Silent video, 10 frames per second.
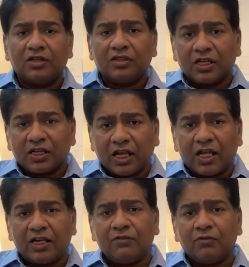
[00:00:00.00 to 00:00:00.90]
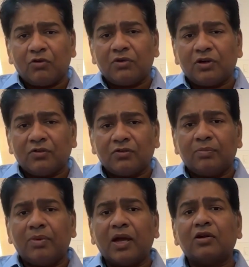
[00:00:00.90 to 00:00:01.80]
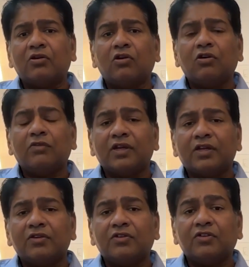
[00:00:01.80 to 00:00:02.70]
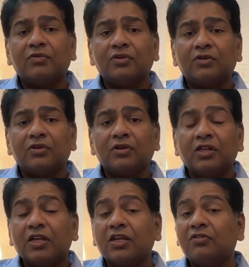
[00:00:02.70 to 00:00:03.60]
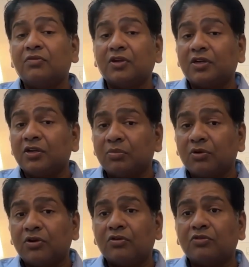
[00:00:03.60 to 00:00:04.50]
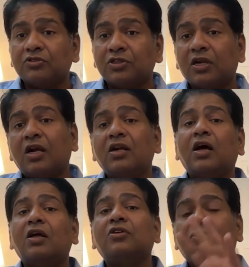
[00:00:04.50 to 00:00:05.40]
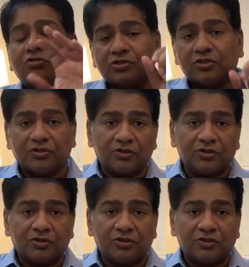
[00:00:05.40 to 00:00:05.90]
the carry forward of backlog vacancies in the case of 13-point roster and other rosters.